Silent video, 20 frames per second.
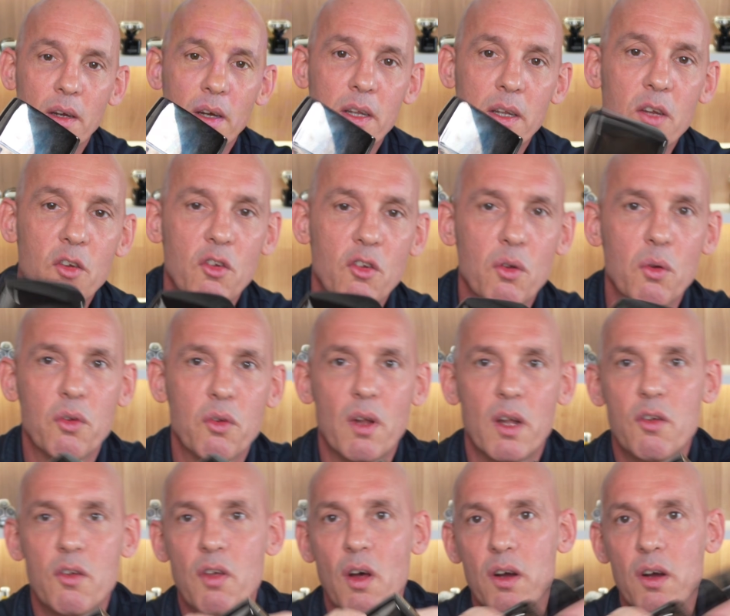And this is also
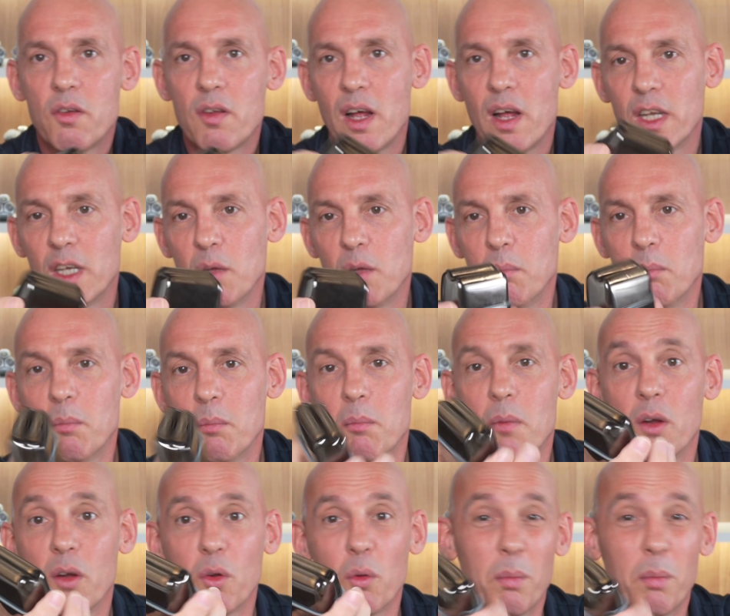the titanium
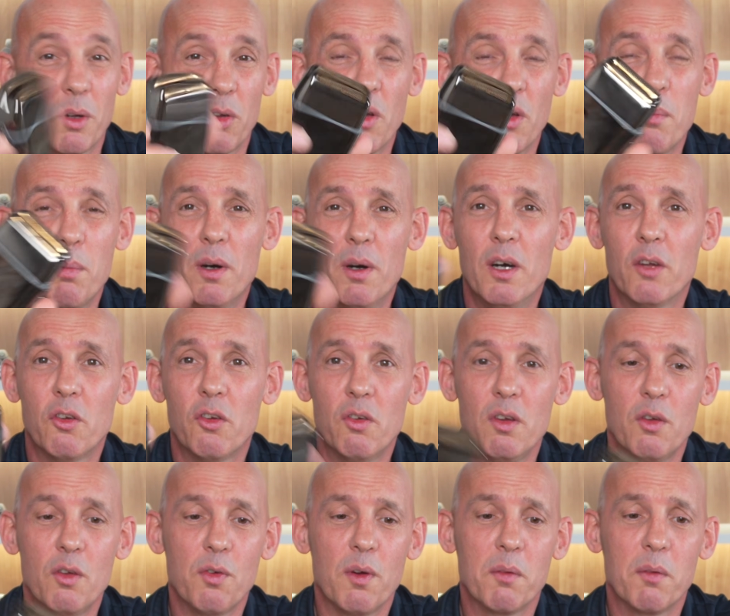model, because I purchased
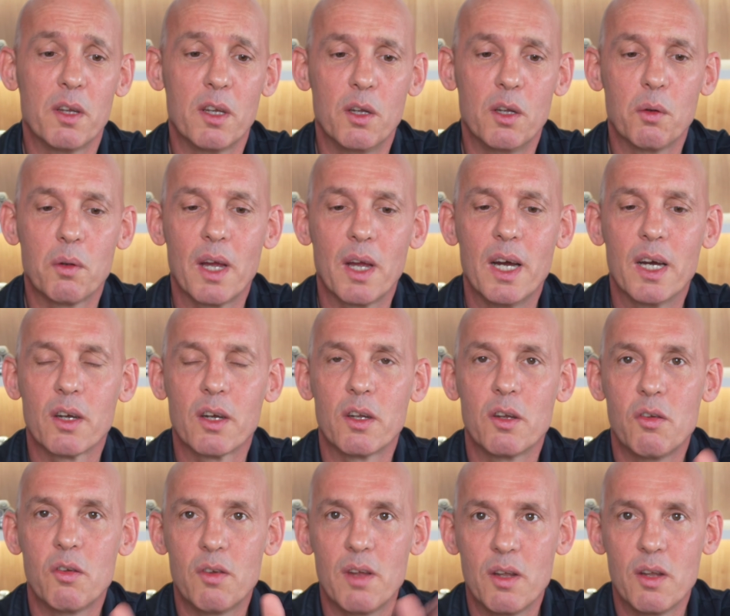this from the UK. I got
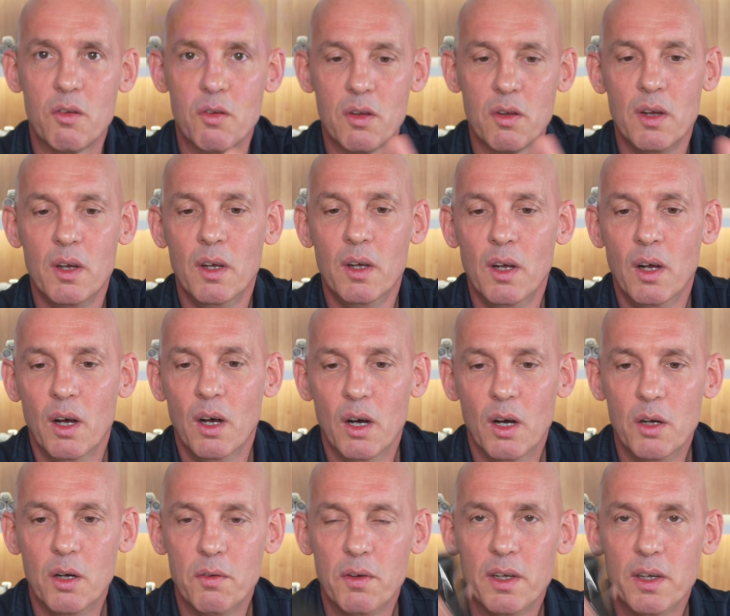it sent
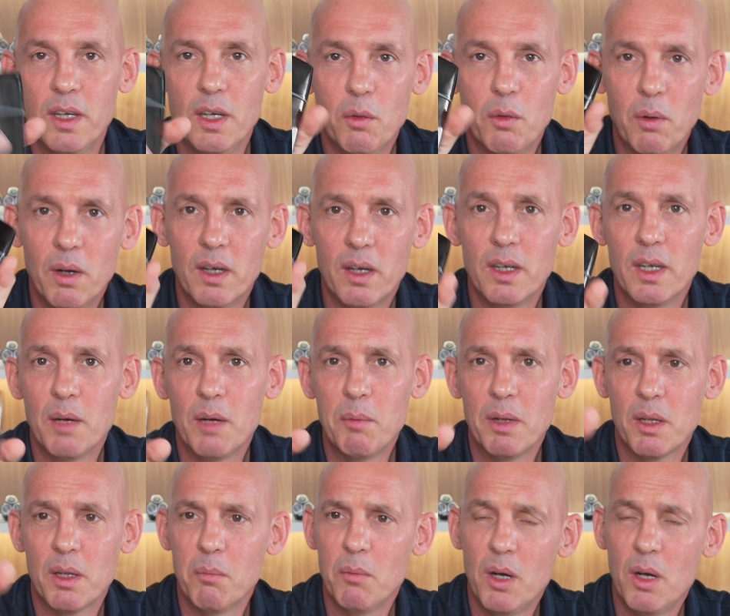over here where I am
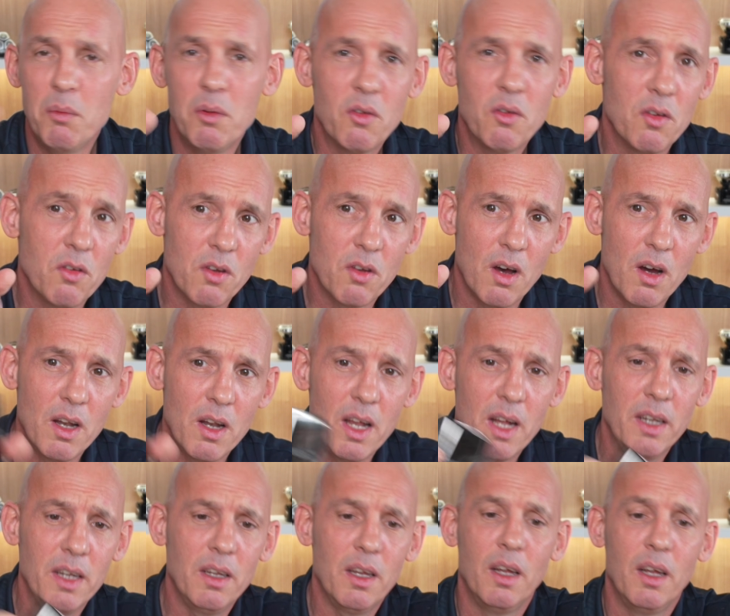at the moment in
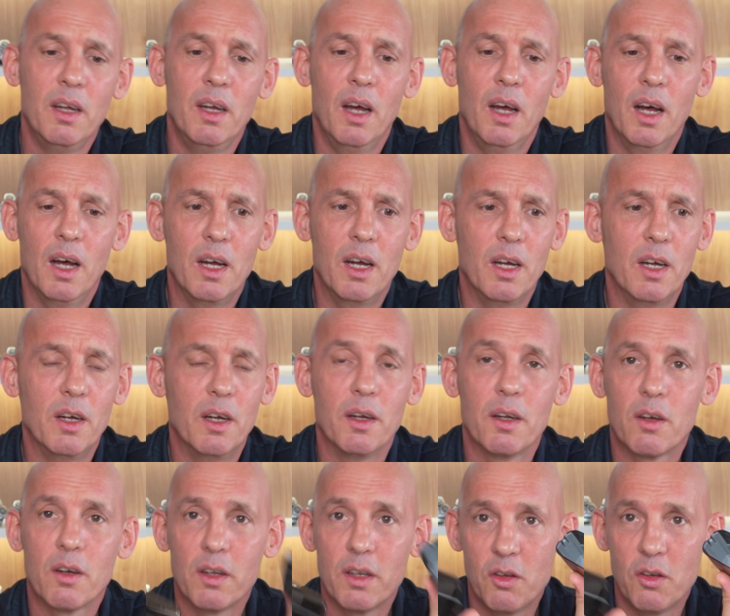Thailand,
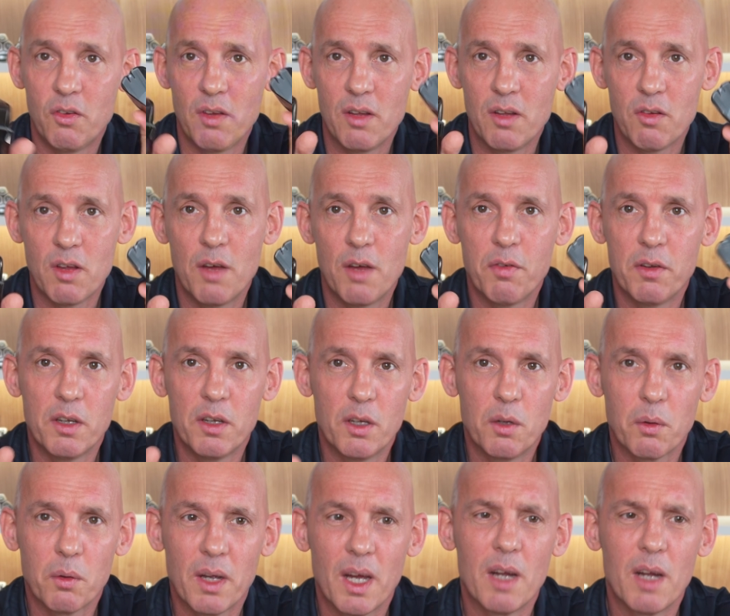and got this sent out from
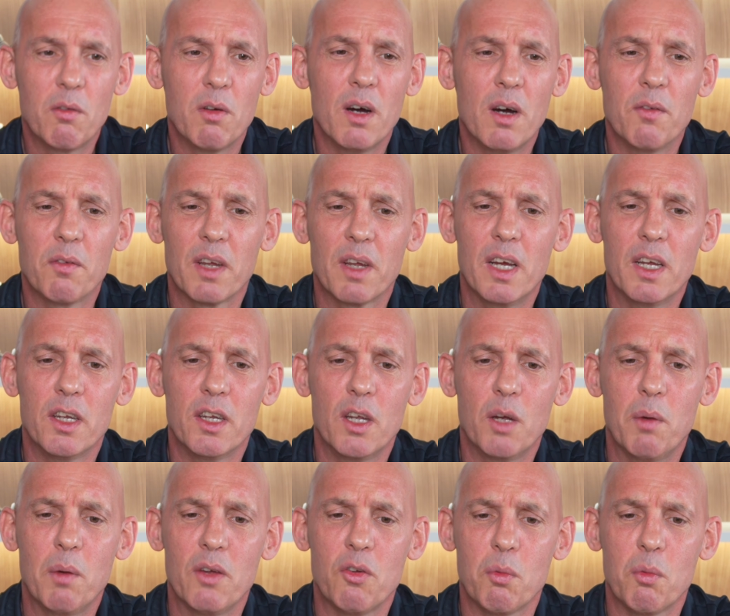the UK rather than get a
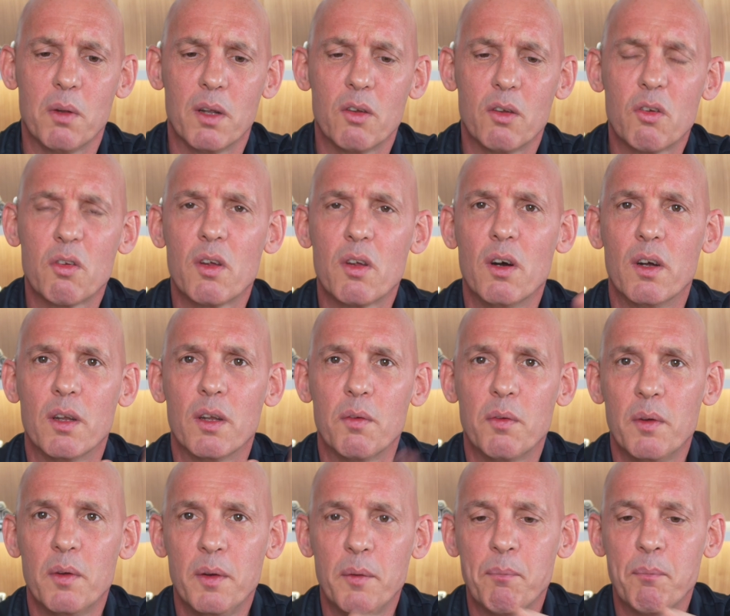US one. I just kind of
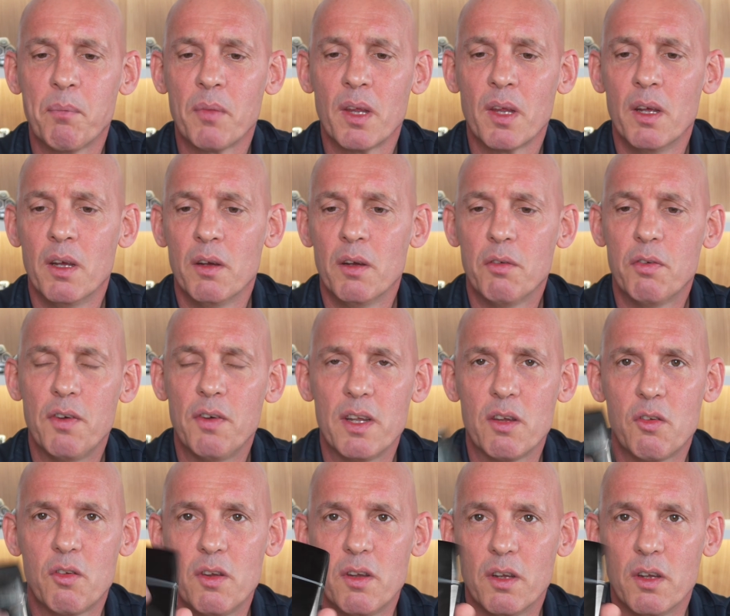
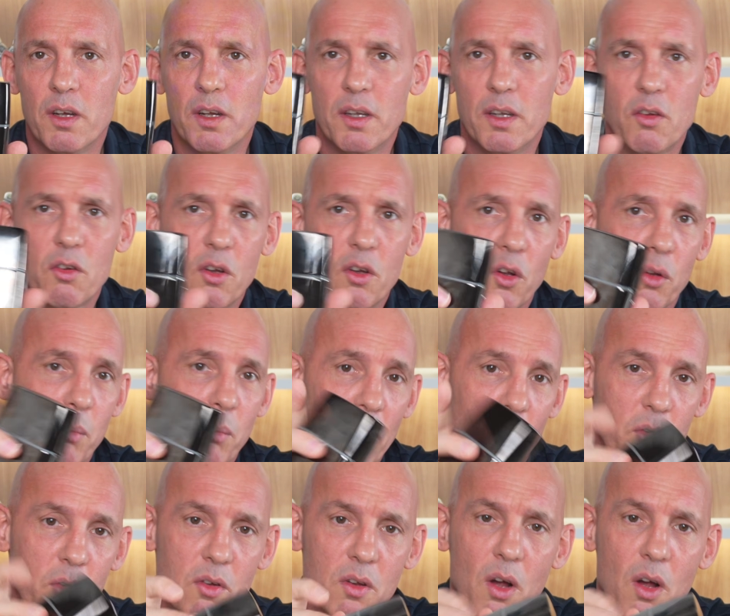fancied this
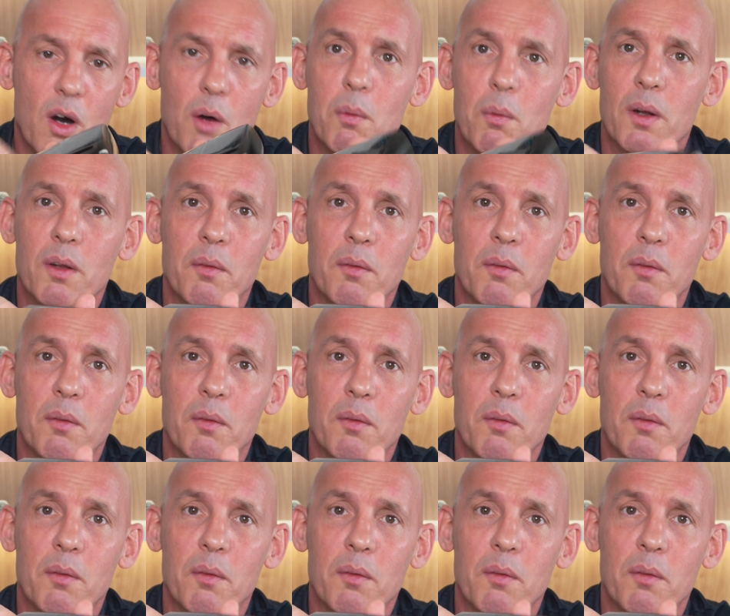gunmetal style one.